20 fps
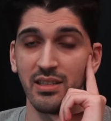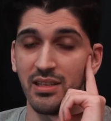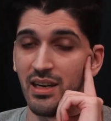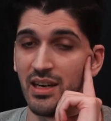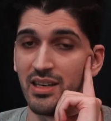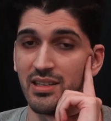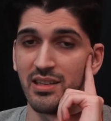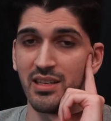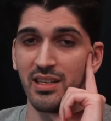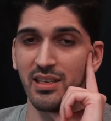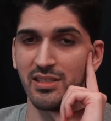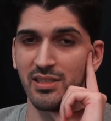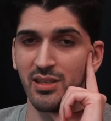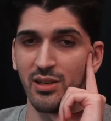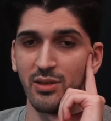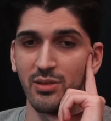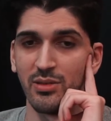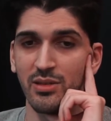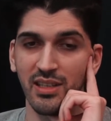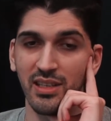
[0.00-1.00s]
I think
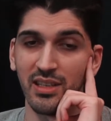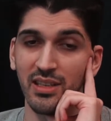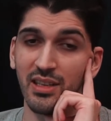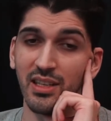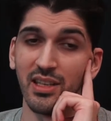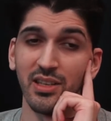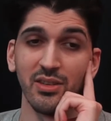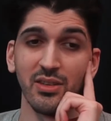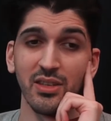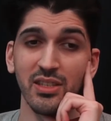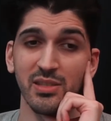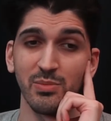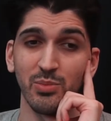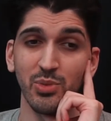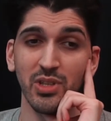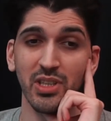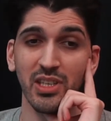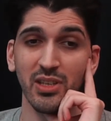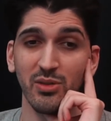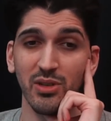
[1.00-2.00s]
so. Glutton is
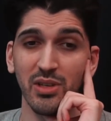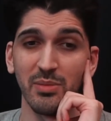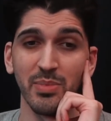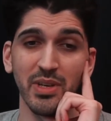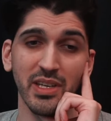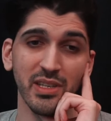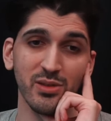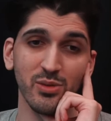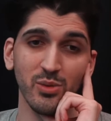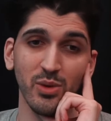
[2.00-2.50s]
pretty creepy as